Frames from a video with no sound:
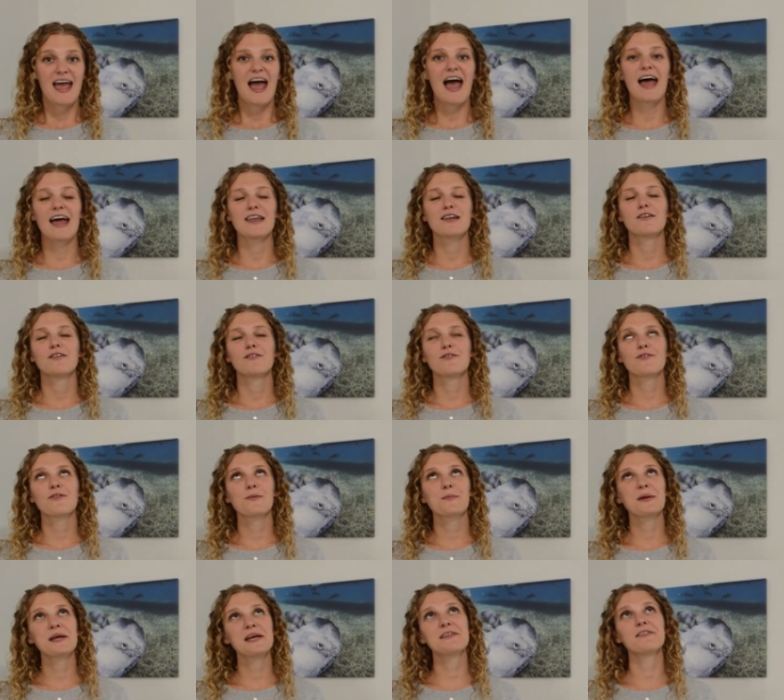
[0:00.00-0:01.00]
And
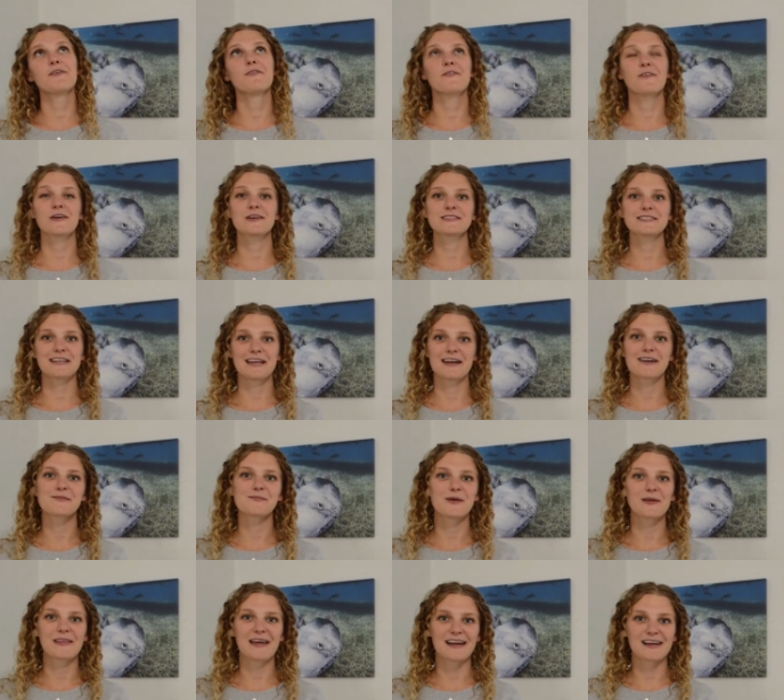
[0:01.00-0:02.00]
for me, the first
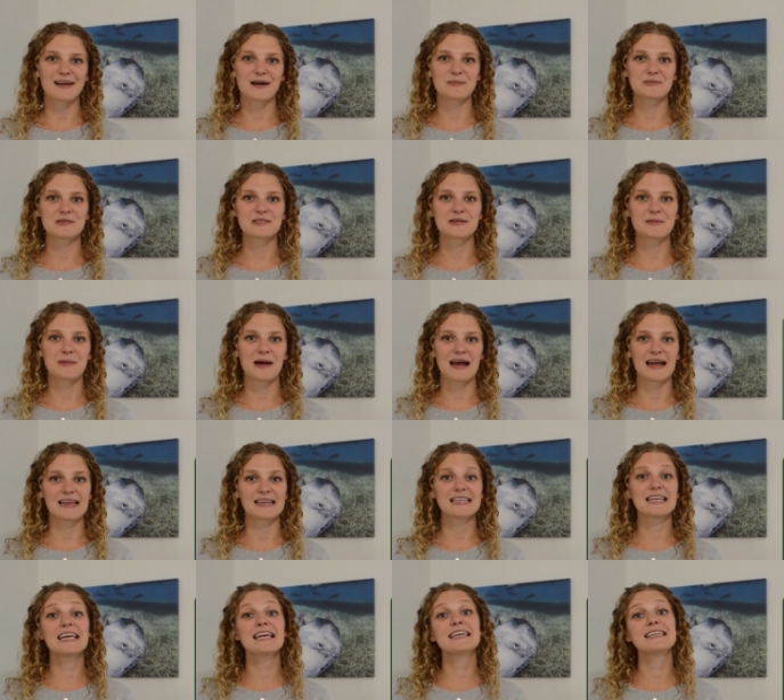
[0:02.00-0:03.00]
animal that comes to
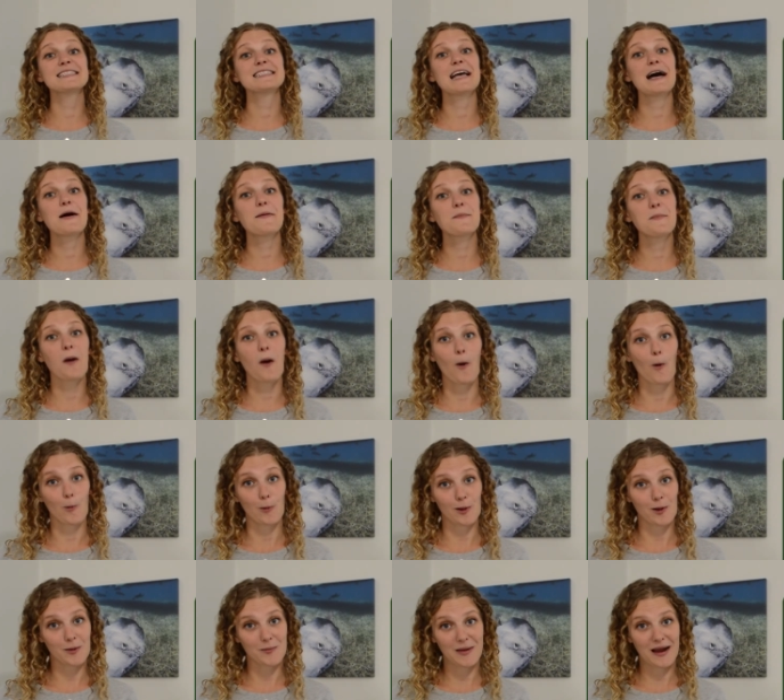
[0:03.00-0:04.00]
mind is a
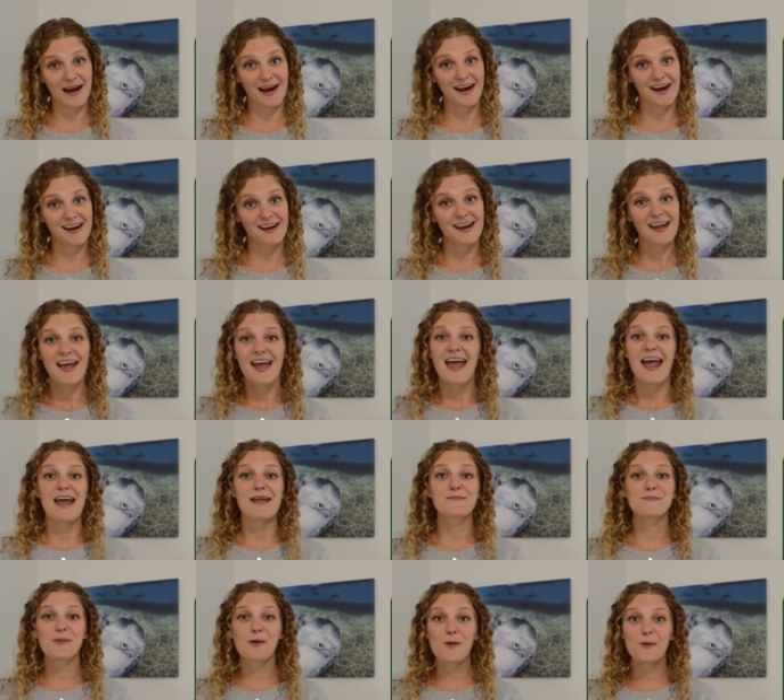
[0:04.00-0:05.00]
polar bear.
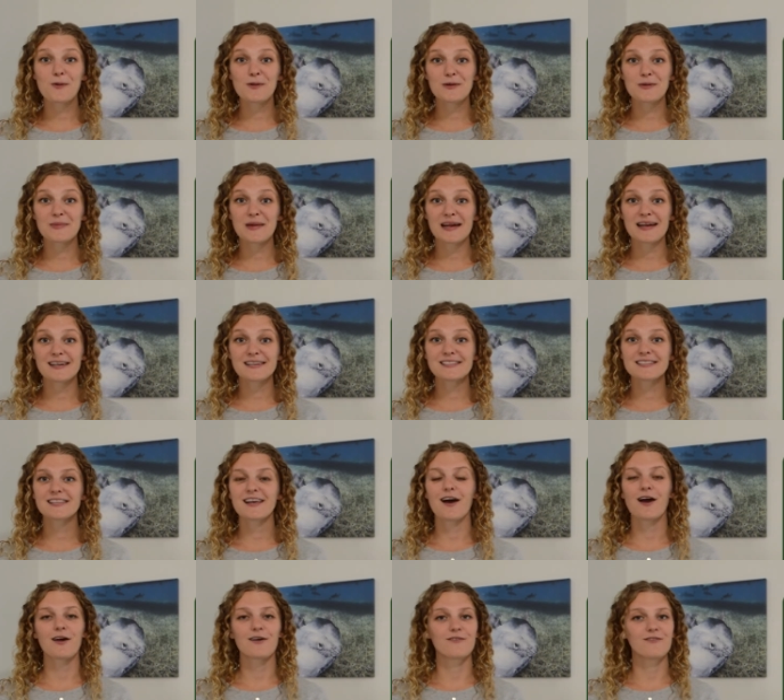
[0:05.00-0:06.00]
And polar bears
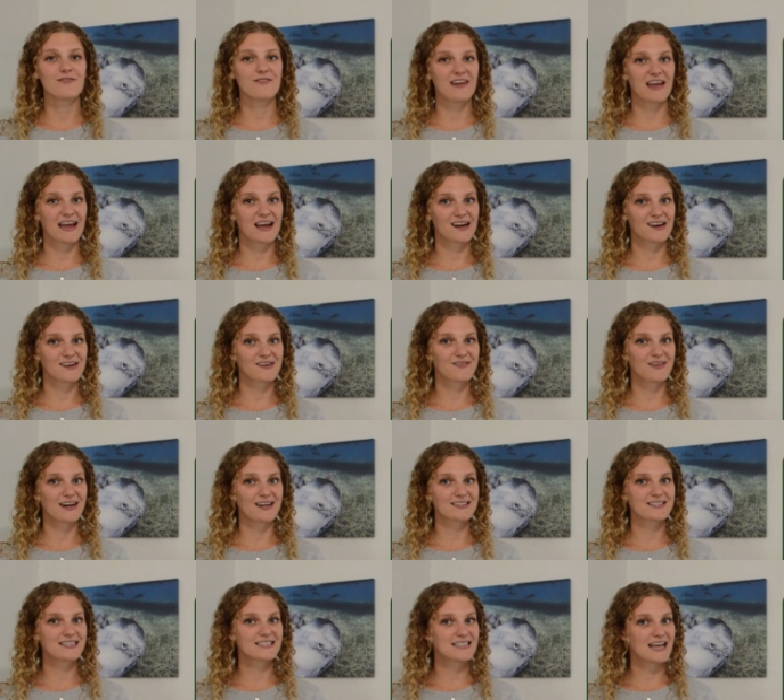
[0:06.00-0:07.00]
are very
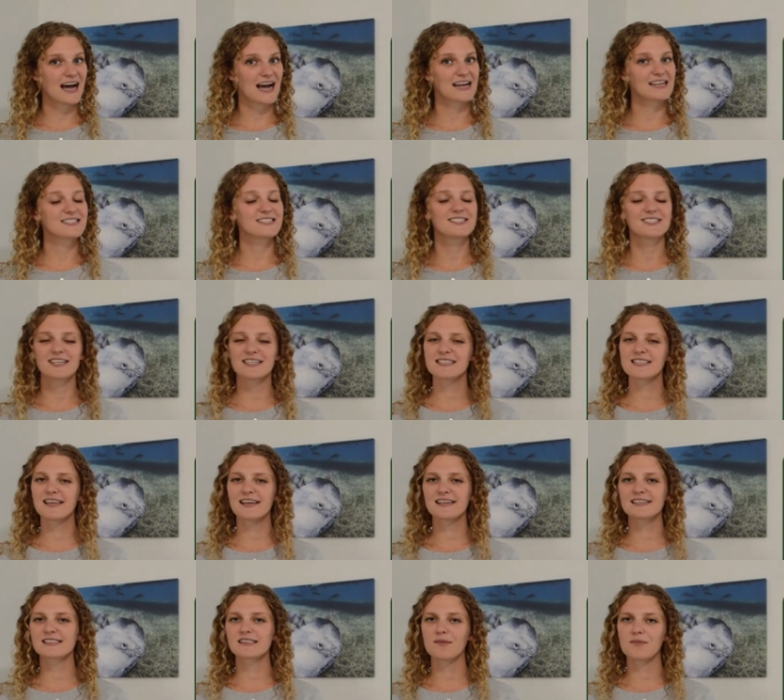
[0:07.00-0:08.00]
well designed, just
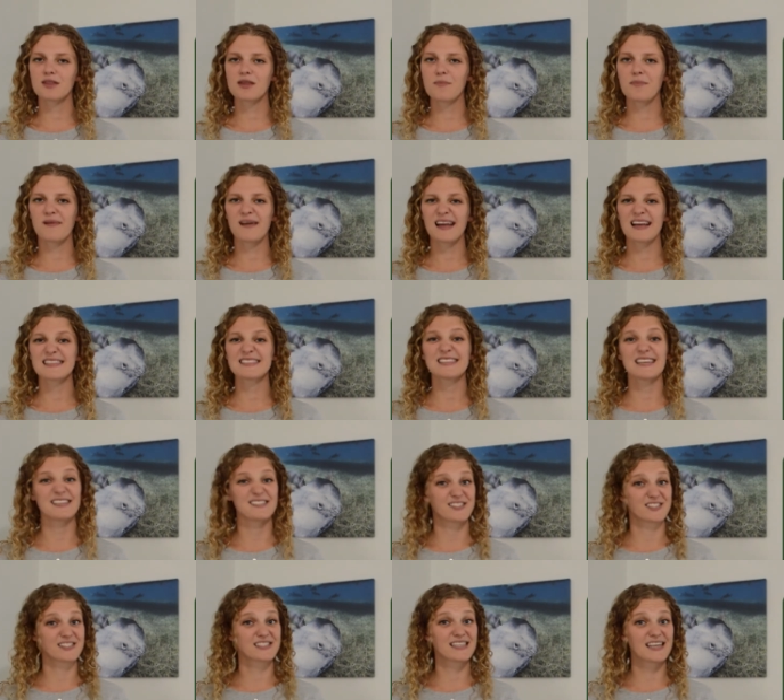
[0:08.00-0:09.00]
like some of the plants
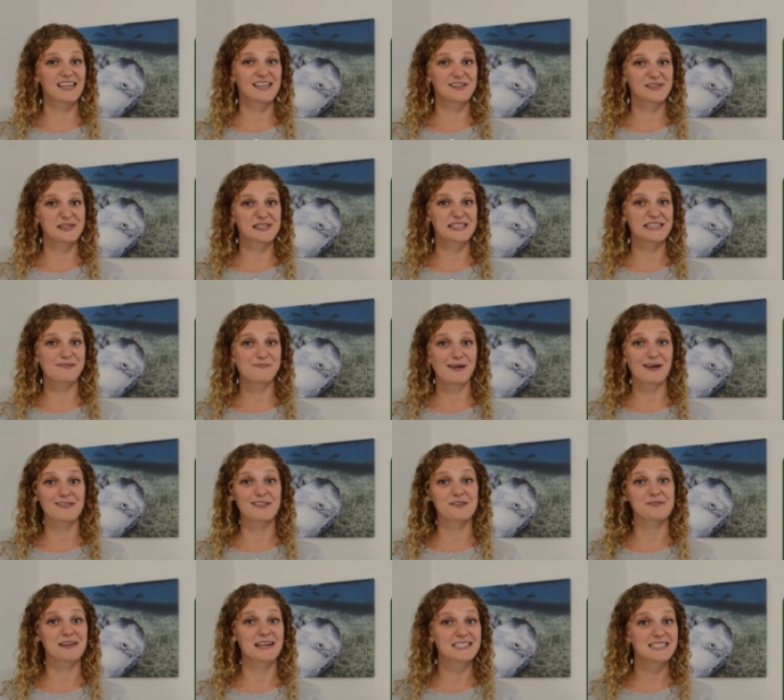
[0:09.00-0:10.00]
and just like you'll see
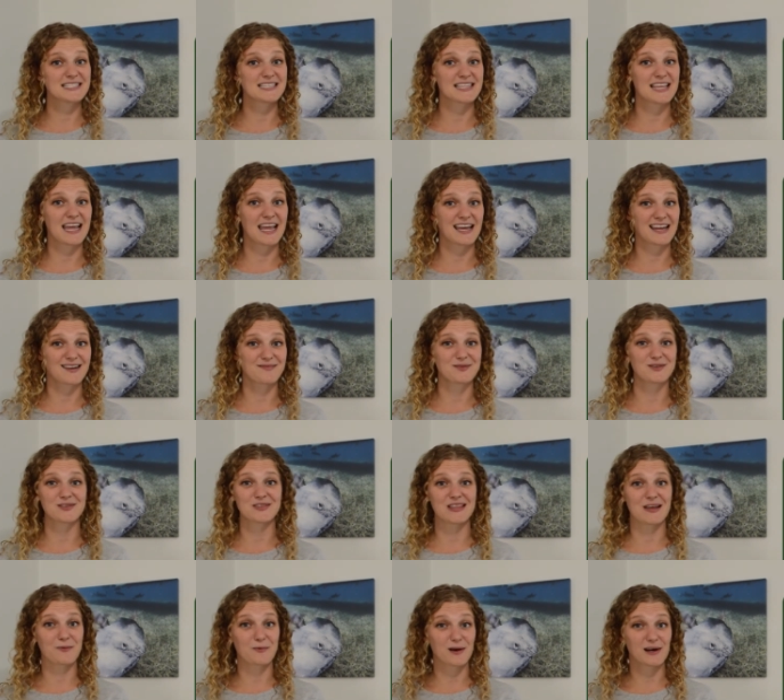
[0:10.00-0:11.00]
about the rest of the
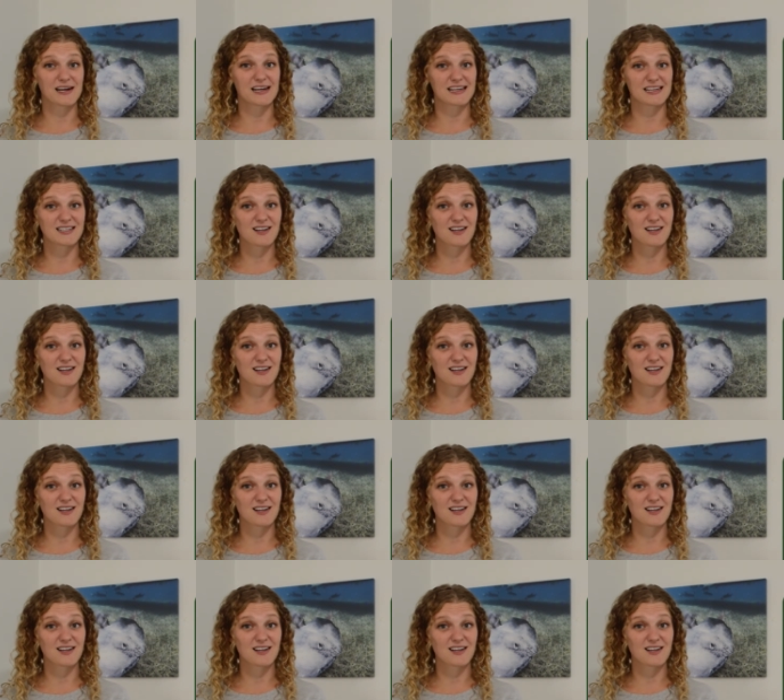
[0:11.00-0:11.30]
animals that we're going to